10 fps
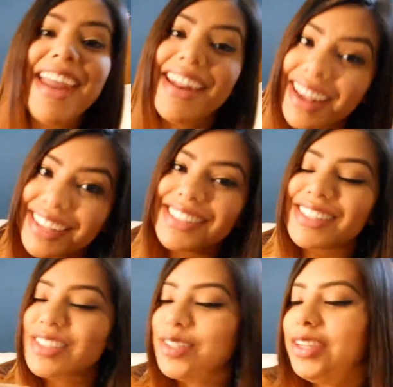NYX
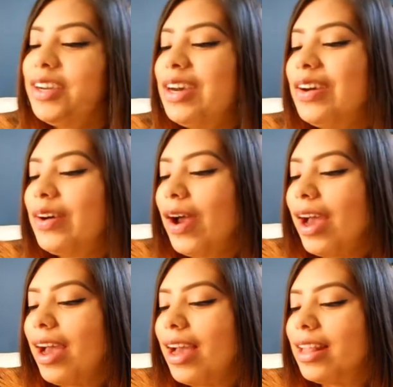Studio
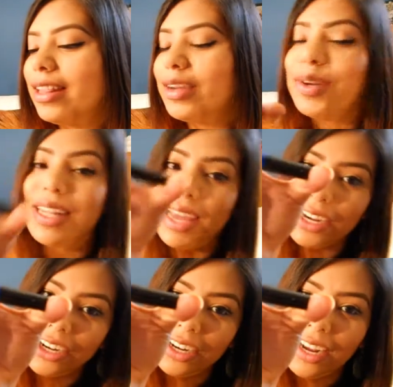liquid
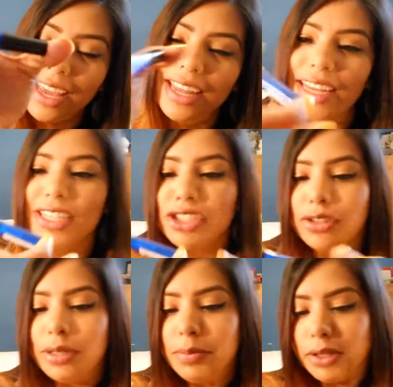liner and Extreme